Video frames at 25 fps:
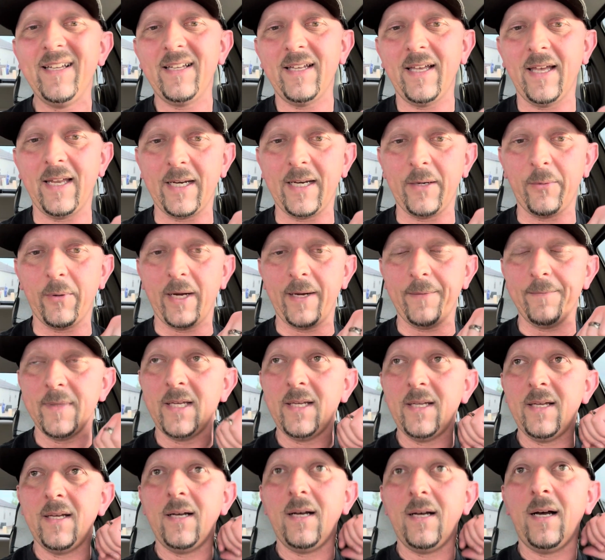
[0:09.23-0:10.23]
Anyway,
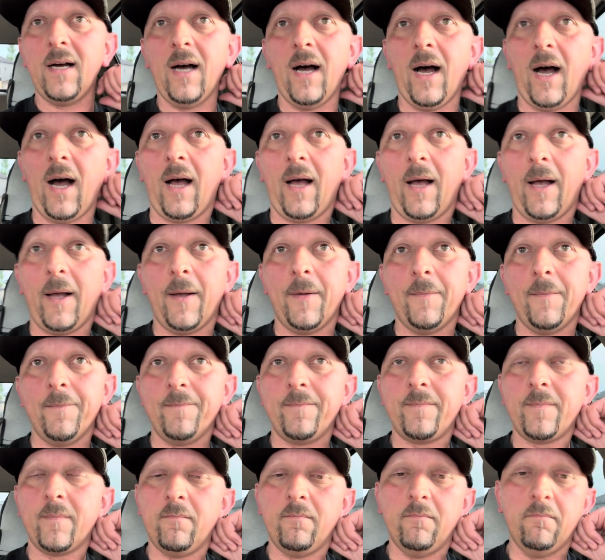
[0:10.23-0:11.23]

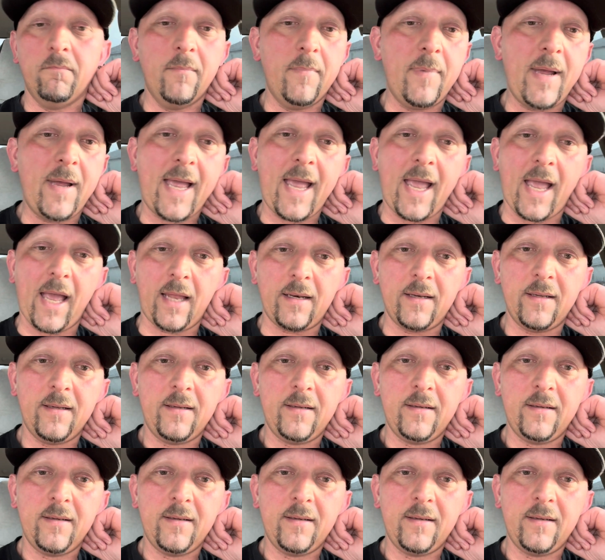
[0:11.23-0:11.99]
man,